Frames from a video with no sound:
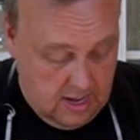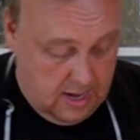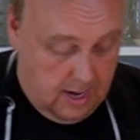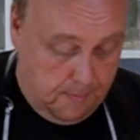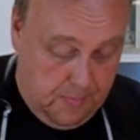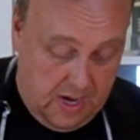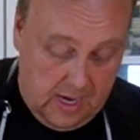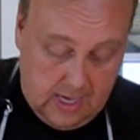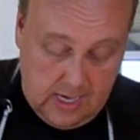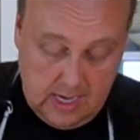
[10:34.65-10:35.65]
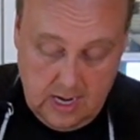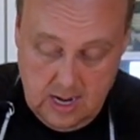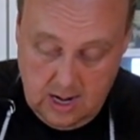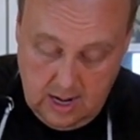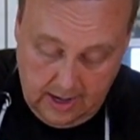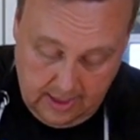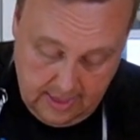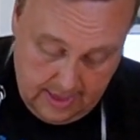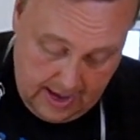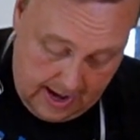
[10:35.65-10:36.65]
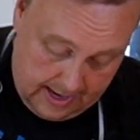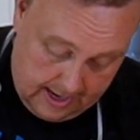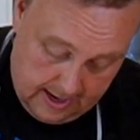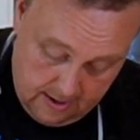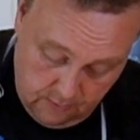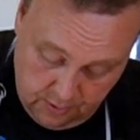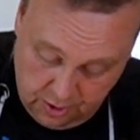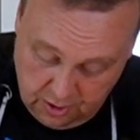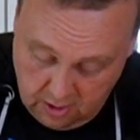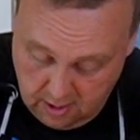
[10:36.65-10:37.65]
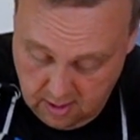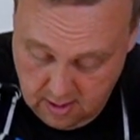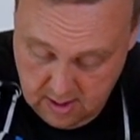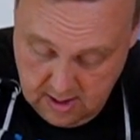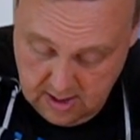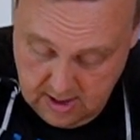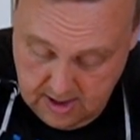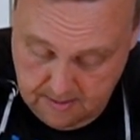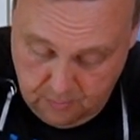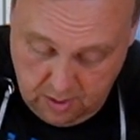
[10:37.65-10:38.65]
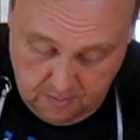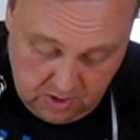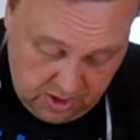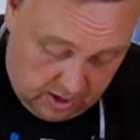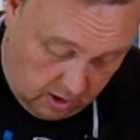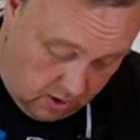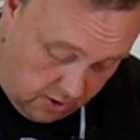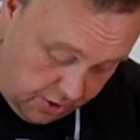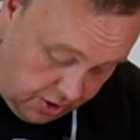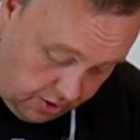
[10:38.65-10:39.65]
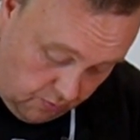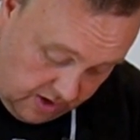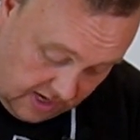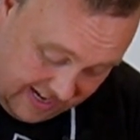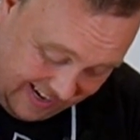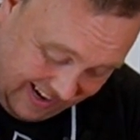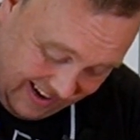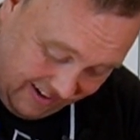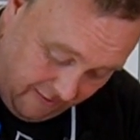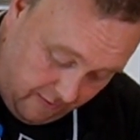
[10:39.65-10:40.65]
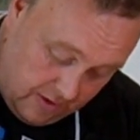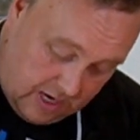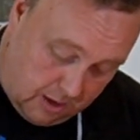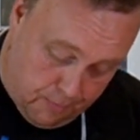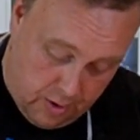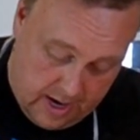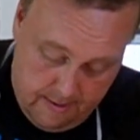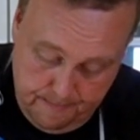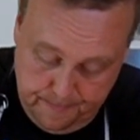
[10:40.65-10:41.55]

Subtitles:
take pieces like that, which are pretty much the largest ones I can get from this bread.